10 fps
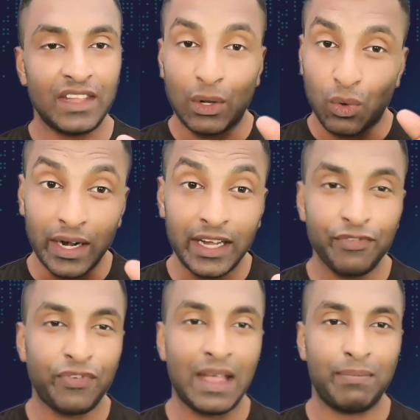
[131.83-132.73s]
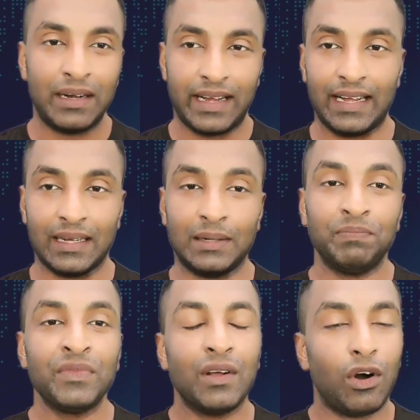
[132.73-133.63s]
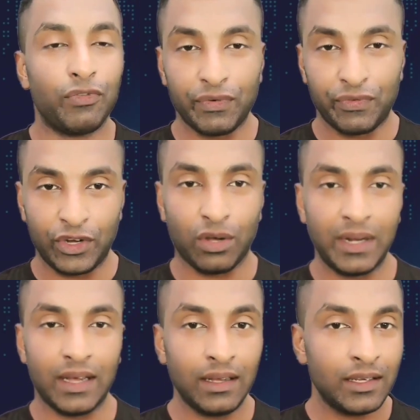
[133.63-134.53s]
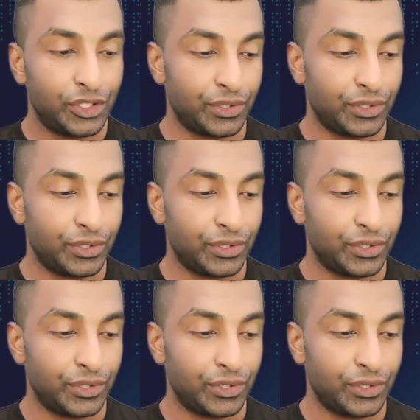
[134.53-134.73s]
The quantifiable data of a phenomena